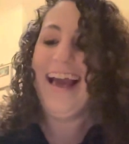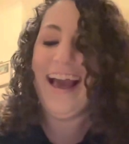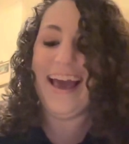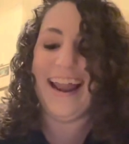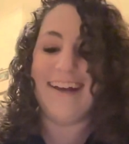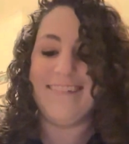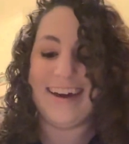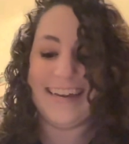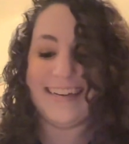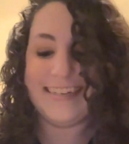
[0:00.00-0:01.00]
And I
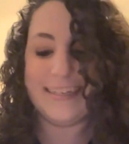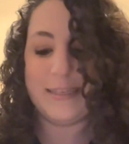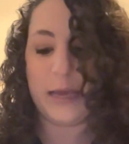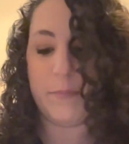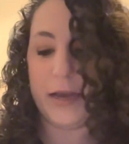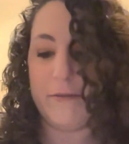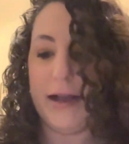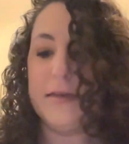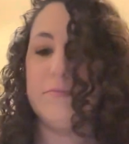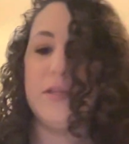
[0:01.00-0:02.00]
wanted to just like pick
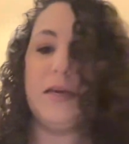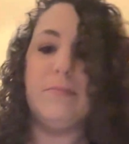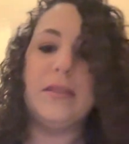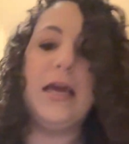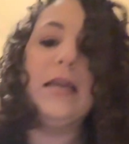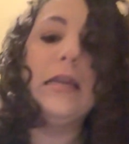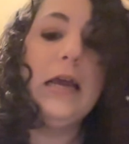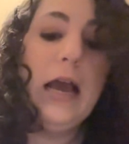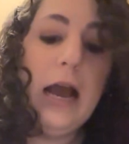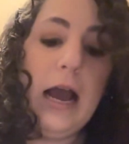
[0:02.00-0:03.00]
randomly, but then
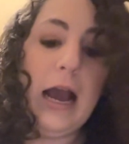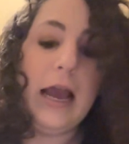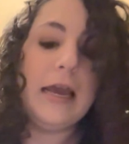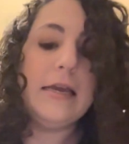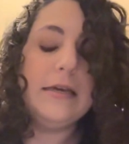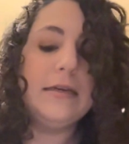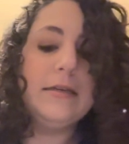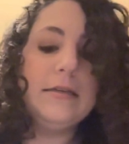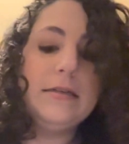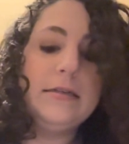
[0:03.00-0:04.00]
I
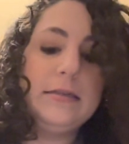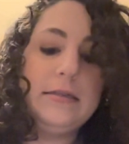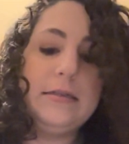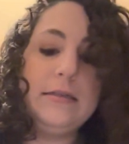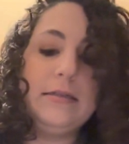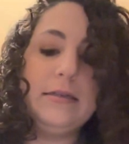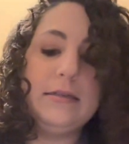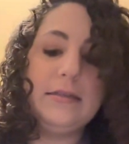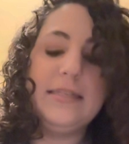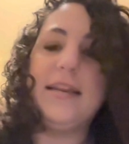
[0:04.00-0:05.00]

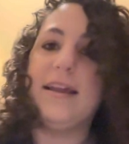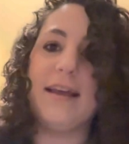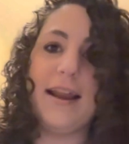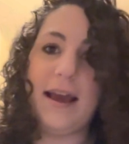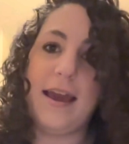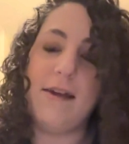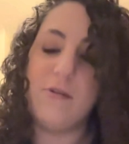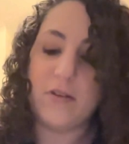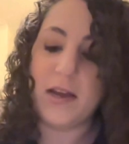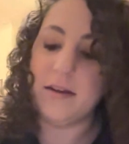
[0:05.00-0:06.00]
didn't, and I
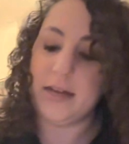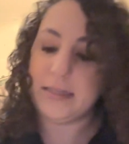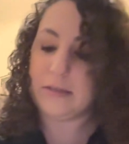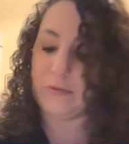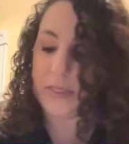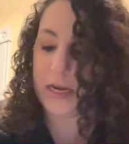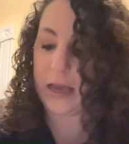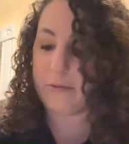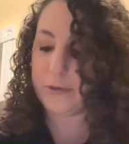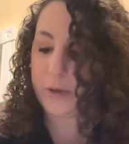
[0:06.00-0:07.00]
overanalyzed who was gonna
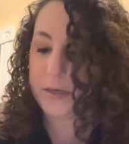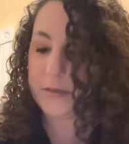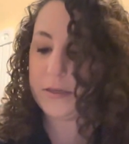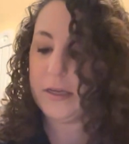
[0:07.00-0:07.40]
get which one.